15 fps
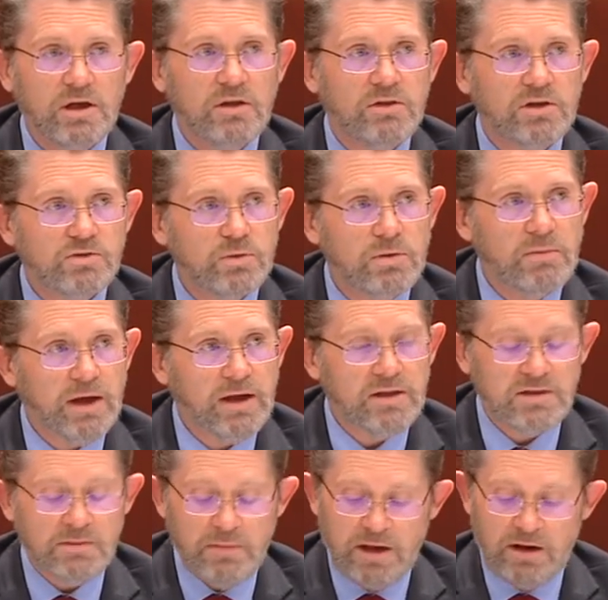This
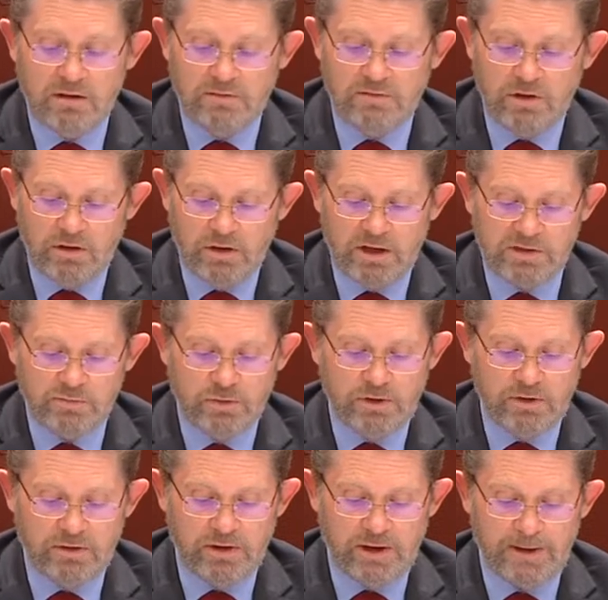remains a matter of the highest
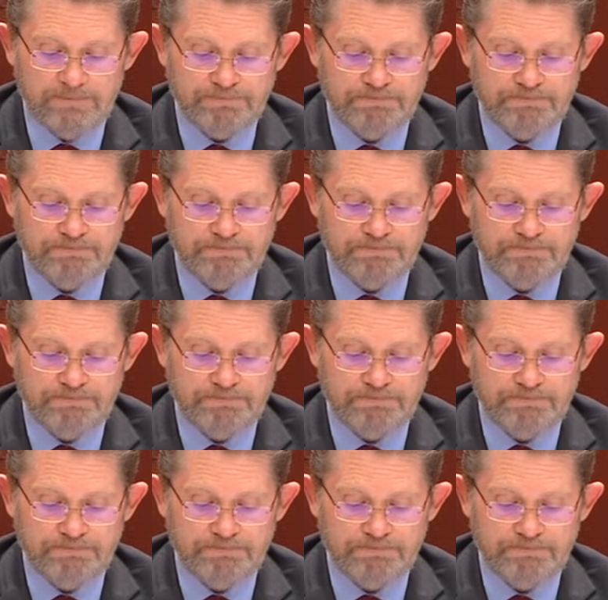priority.